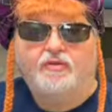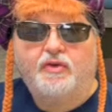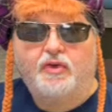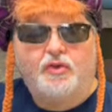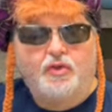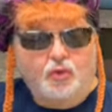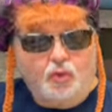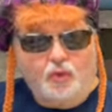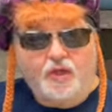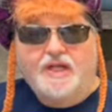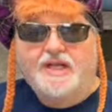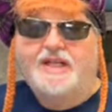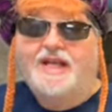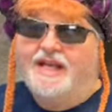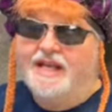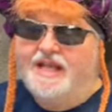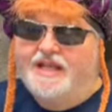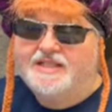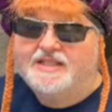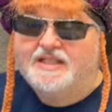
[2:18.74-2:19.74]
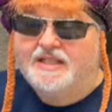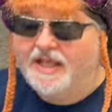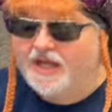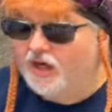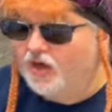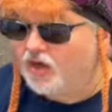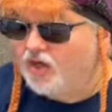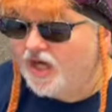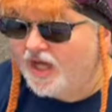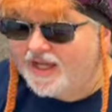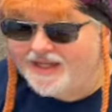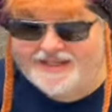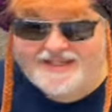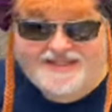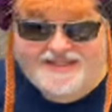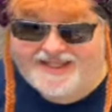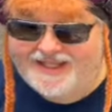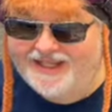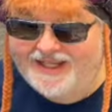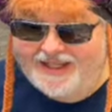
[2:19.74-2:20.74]
for three days. They are not
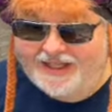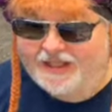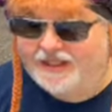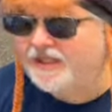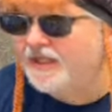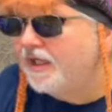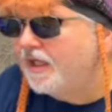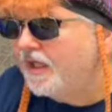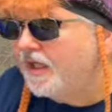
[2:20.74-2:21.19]
seen.